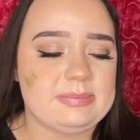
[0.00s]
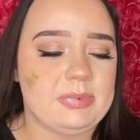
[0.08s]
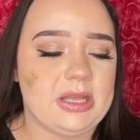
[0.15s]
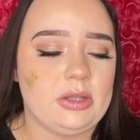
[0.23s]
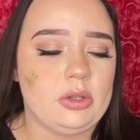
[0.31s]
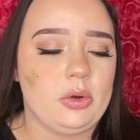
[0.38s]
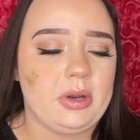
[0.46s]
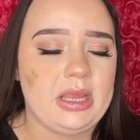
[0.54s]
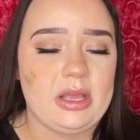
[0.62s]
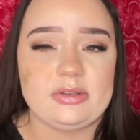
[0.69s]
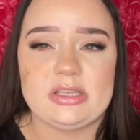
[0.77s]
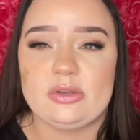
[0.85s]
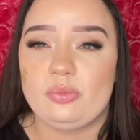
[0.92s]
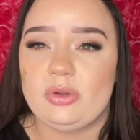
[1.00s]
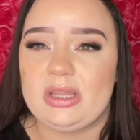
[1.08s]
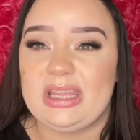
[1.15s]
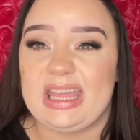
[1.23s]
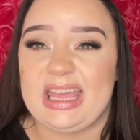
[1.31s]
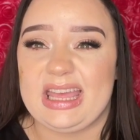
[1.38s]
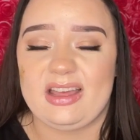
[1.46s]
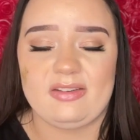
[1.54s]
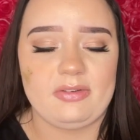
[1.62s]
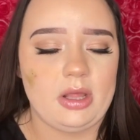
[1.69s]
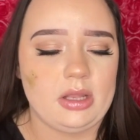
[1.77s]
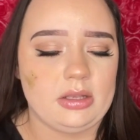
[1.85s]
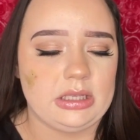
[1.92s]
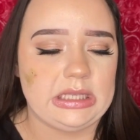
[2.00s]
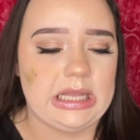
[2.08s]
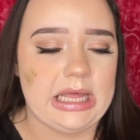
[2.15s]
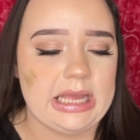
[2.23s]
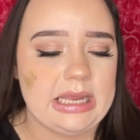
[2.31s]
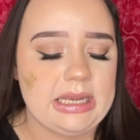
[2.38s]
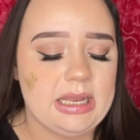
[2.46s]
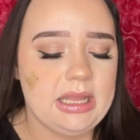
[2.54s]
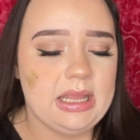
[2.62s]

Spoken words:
but L'Oreal didn't really have a lot